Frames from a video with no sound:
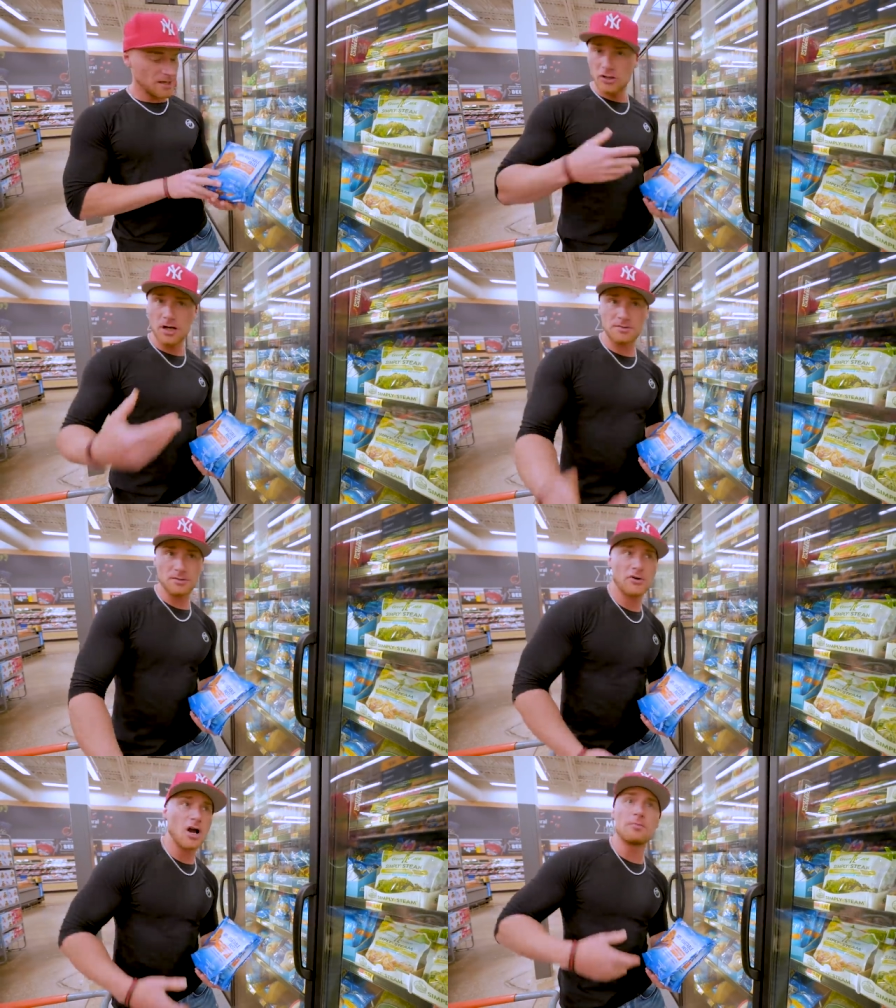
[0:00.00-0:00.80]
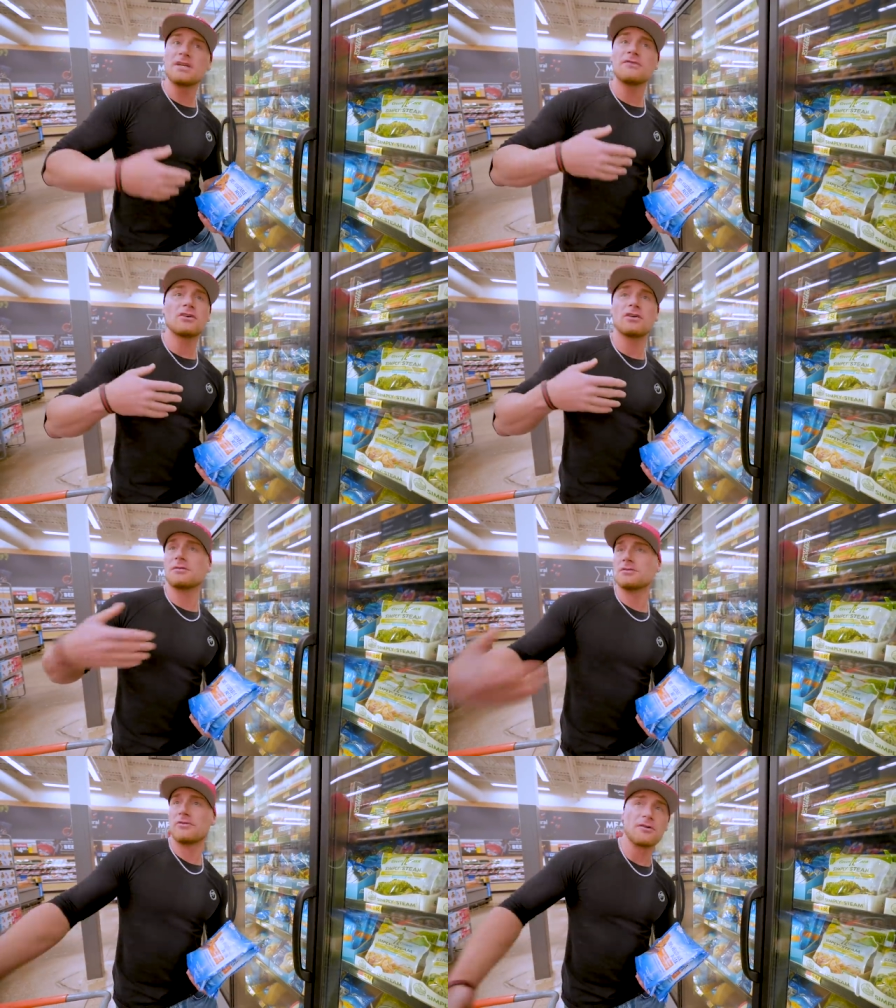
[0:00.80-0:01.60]
Cook up some ground beef, cook
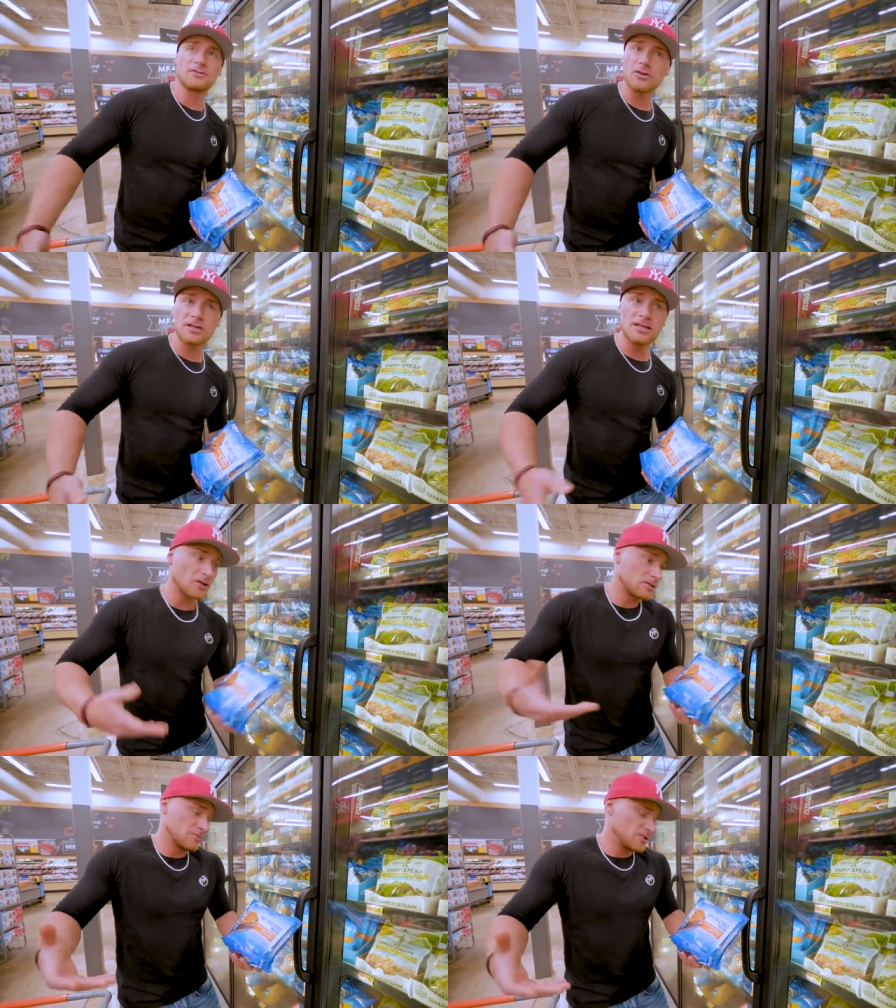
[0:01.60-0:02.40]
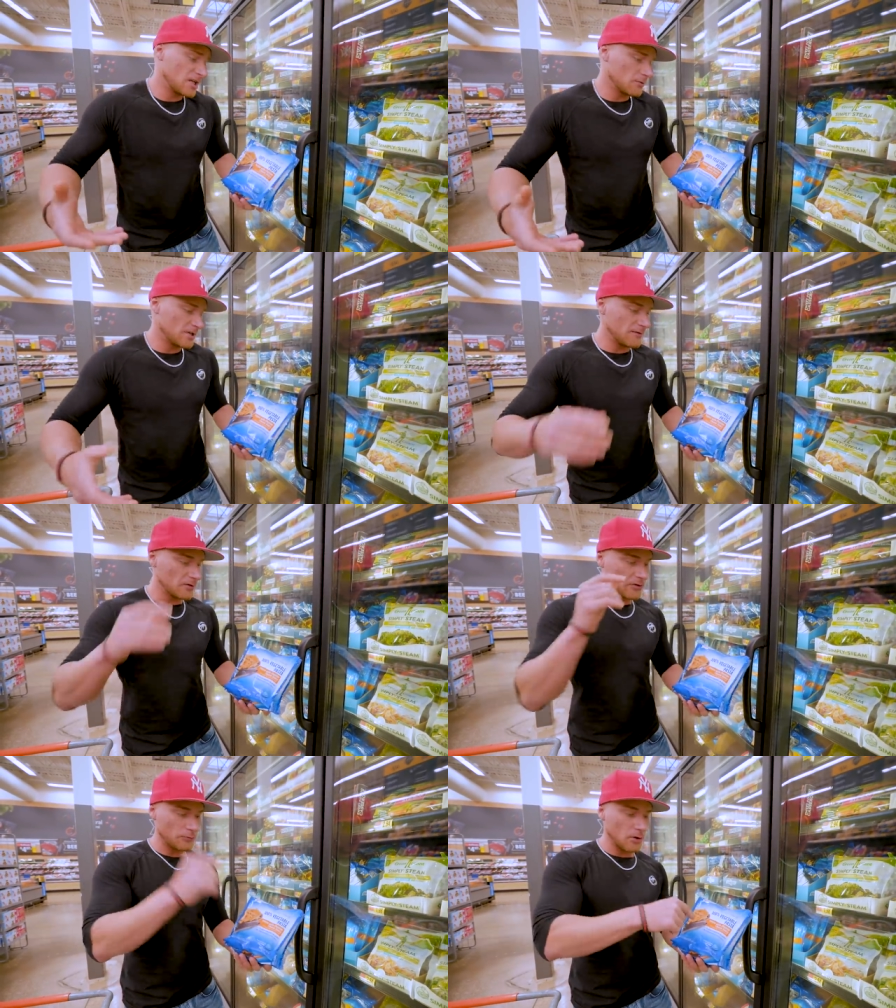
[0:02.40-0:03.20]
up some ground turkey, cook up some chicken,
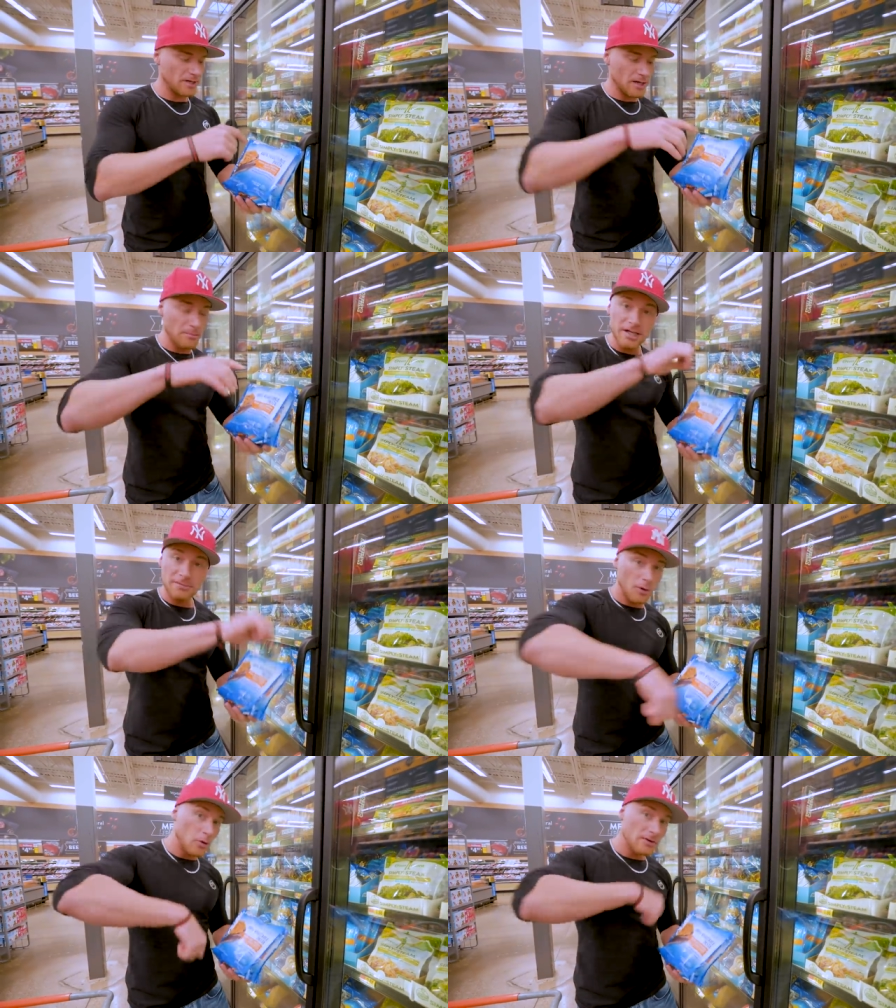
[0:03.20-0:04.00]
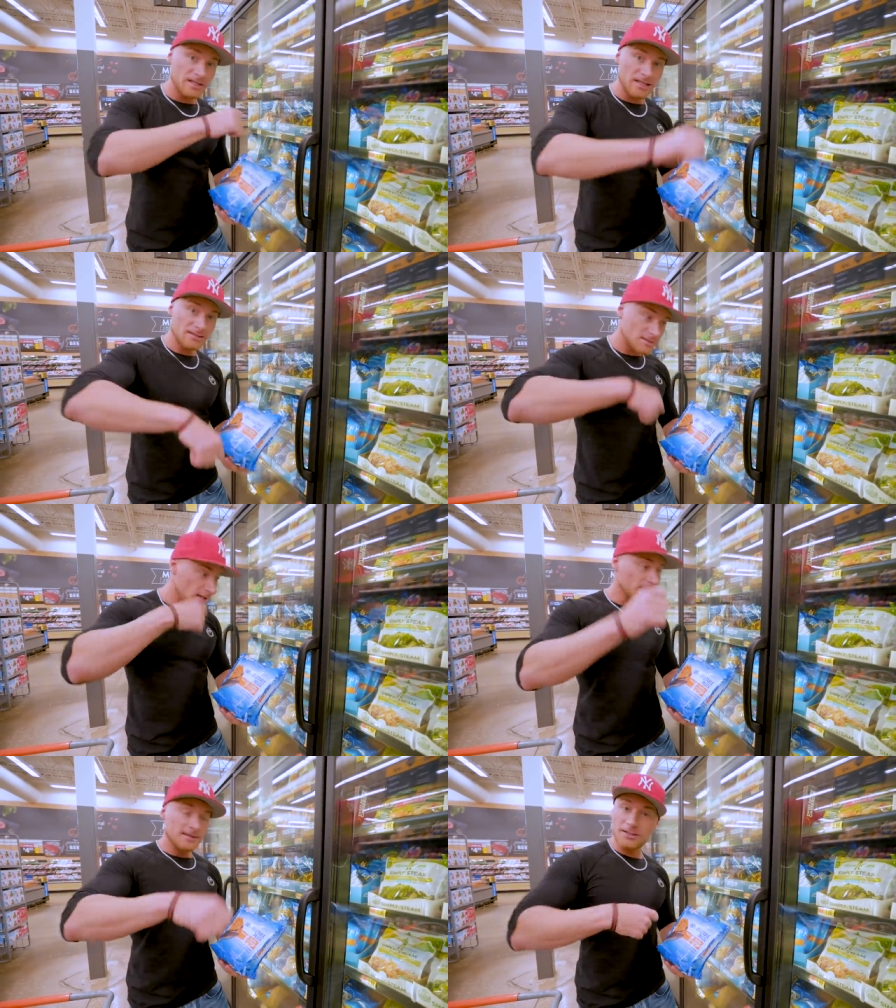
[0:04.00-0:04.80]
whatever. Throw it in a big bowl with this,
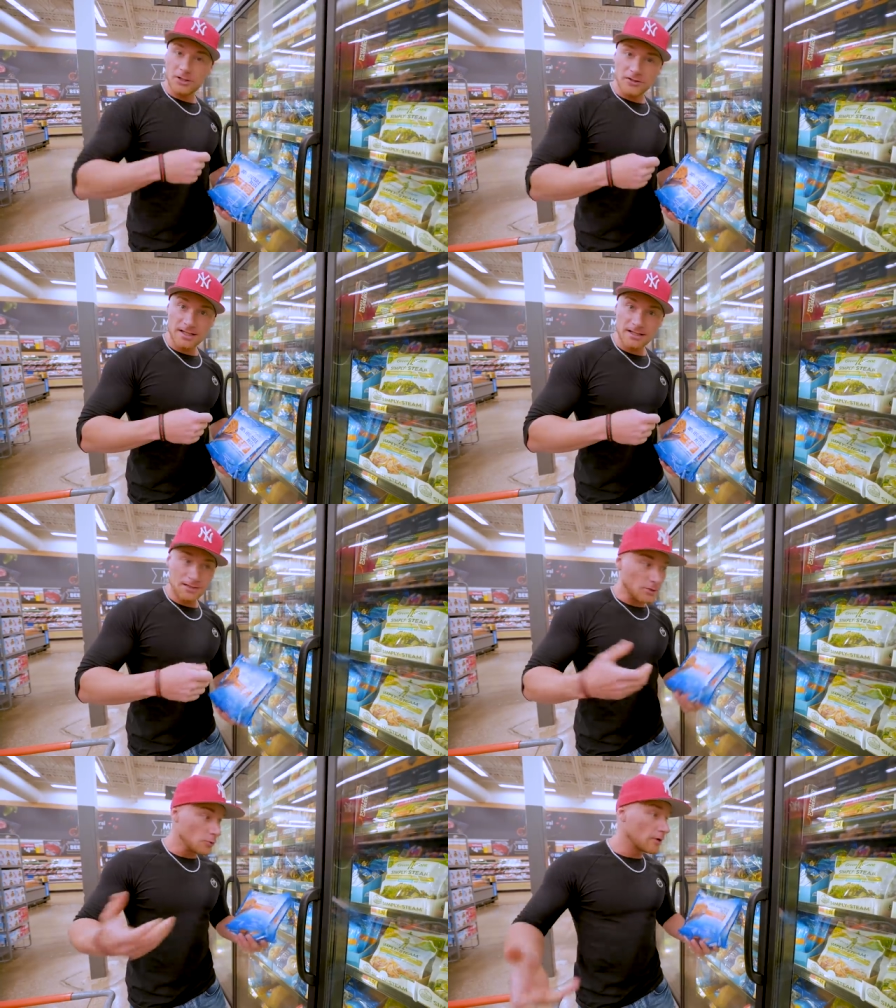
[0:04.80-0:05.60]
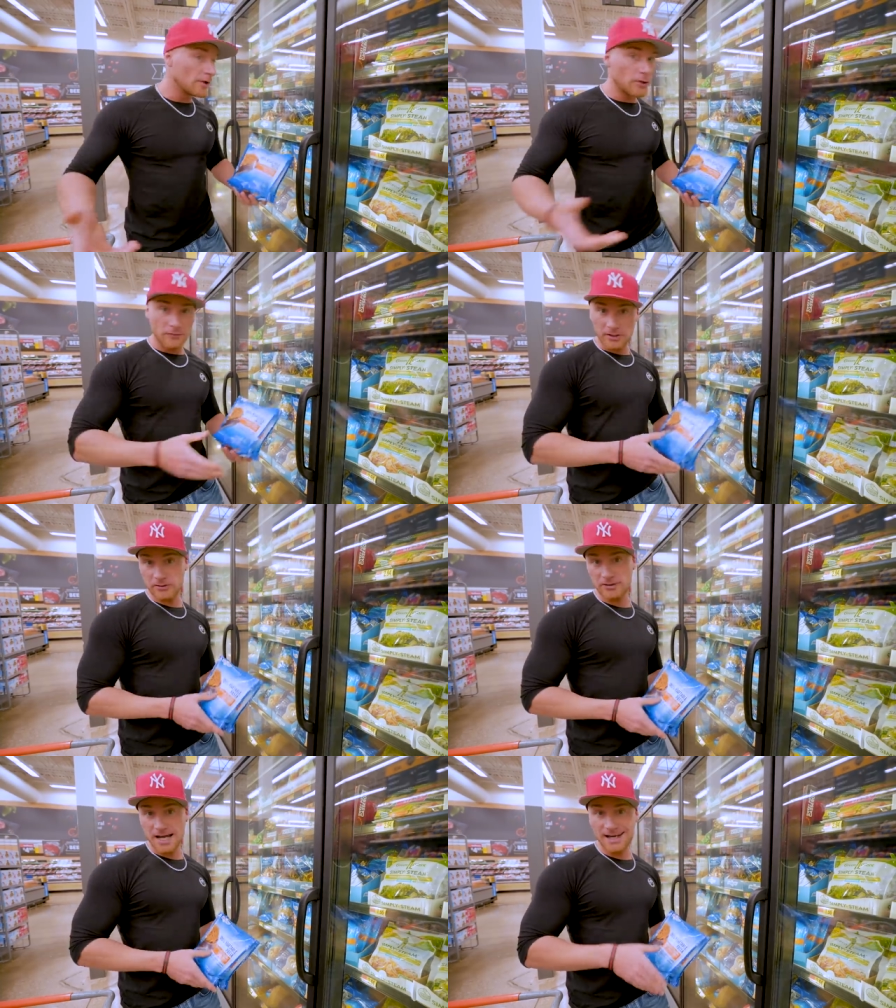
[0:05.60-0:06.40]
sit there and eat it. You really don't feel
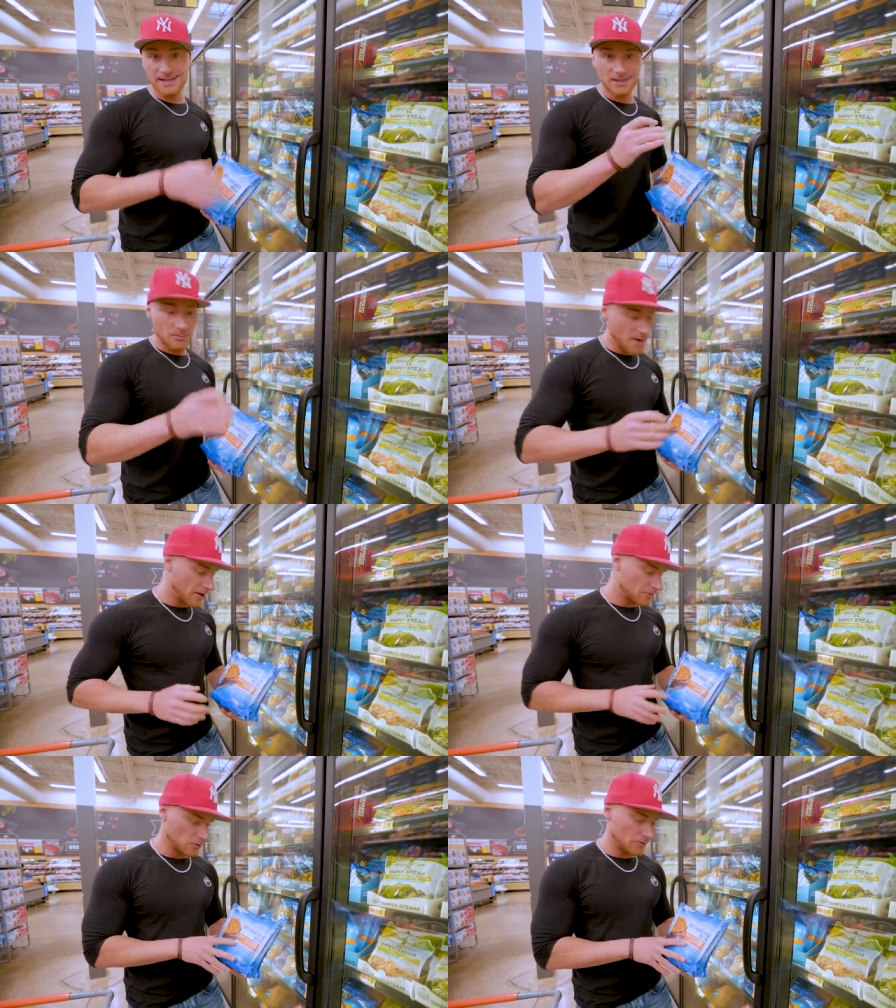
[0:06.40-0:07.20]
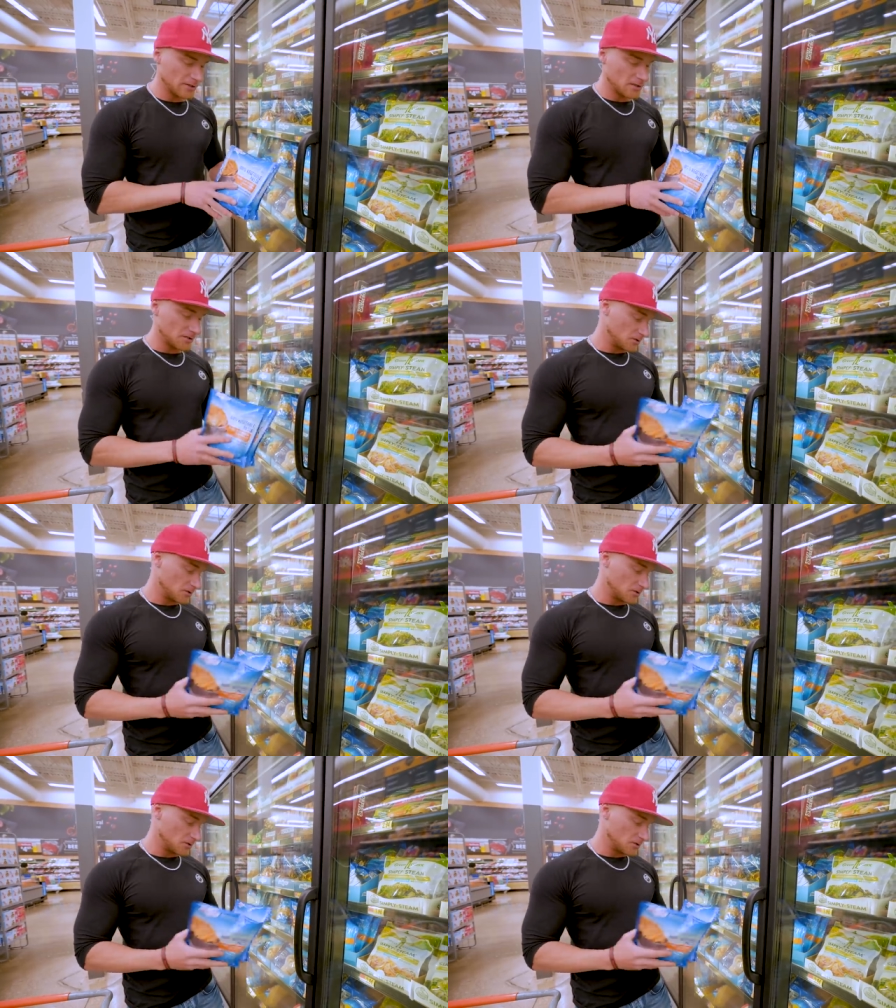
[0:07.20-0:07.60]
like you're dieting and the macros are really good.